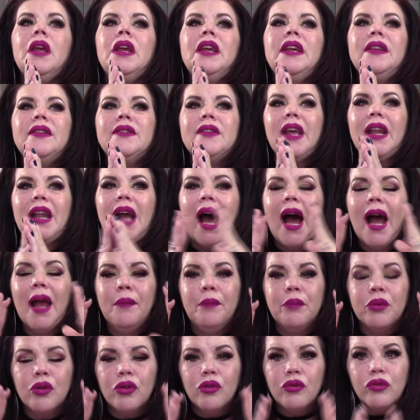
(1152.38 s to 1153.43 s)
He said, I
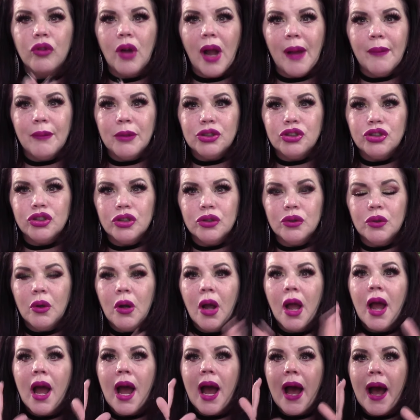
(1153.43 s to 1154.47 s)
promise
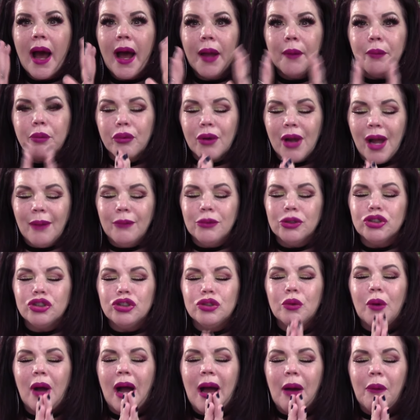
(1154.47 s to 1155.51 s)
you,
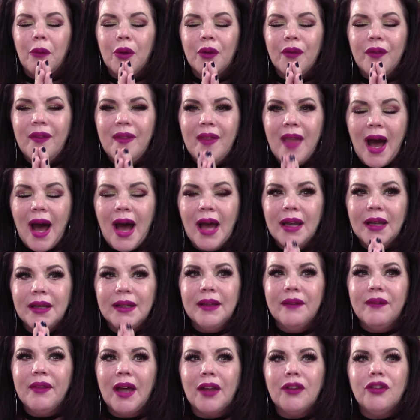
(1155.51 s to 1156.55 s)
I will not
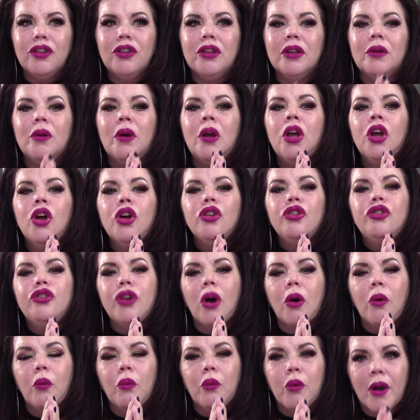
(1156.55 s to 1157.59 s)
give that to you.
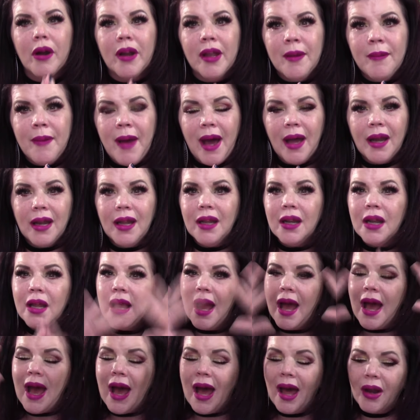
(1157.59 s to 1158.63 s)
Don't worry about it
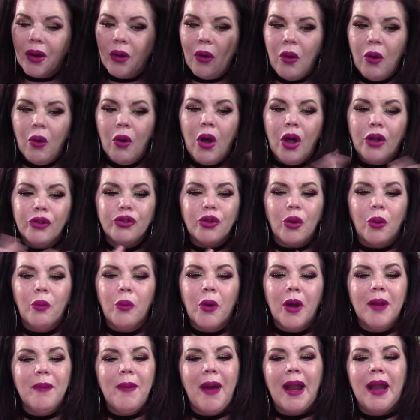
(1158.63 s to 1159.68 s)
at all. Don't
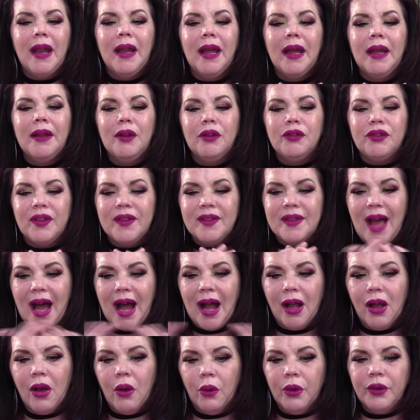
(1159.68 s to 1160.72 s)
worry about it. It's
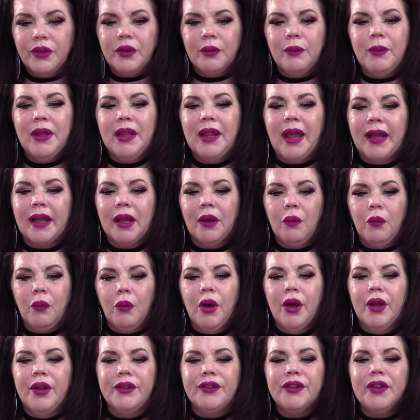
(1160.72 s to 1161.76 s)
not going to be like it
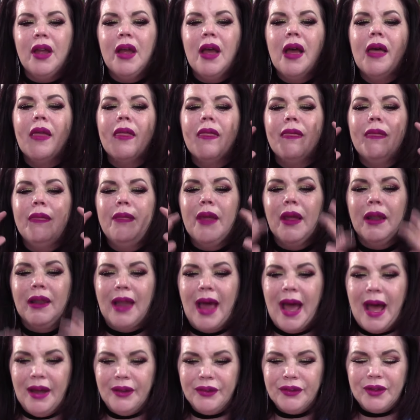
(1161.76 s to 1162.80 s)
was the
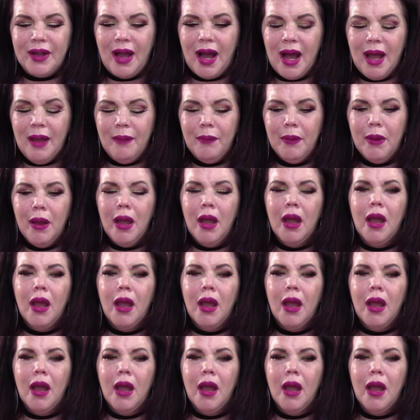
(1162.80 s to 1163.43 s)
last time.